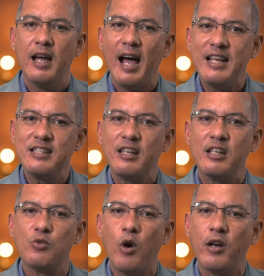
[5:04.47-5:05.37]
as it
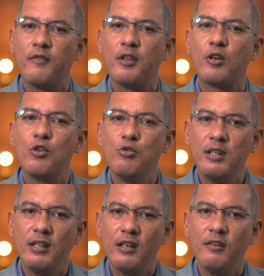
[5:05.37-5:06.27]
is one of the
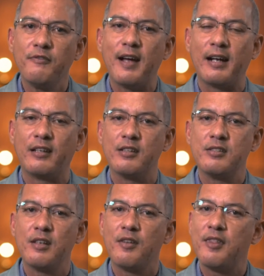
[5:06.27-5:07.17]
critical
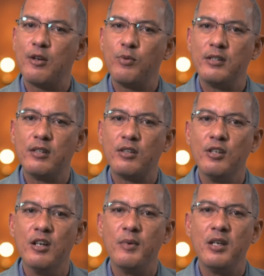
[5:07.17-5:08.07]
factors that will
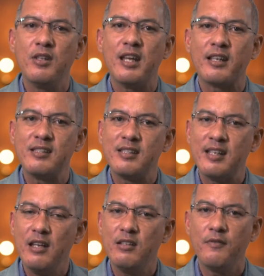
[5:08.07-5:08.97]
determine the
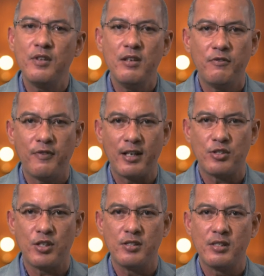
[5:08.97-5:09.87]
extent of the
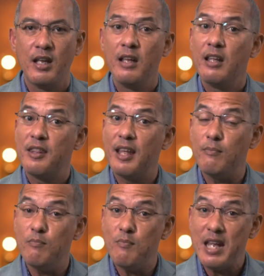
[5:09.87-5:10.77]
infections that
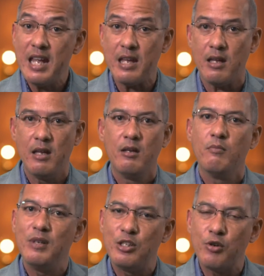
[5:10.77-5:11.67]
may
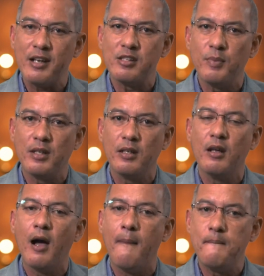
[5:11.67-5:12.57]
be transmitted
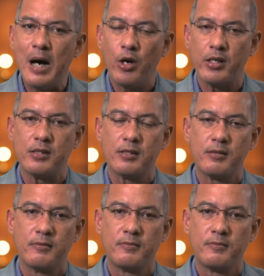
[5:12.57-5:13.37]
among us.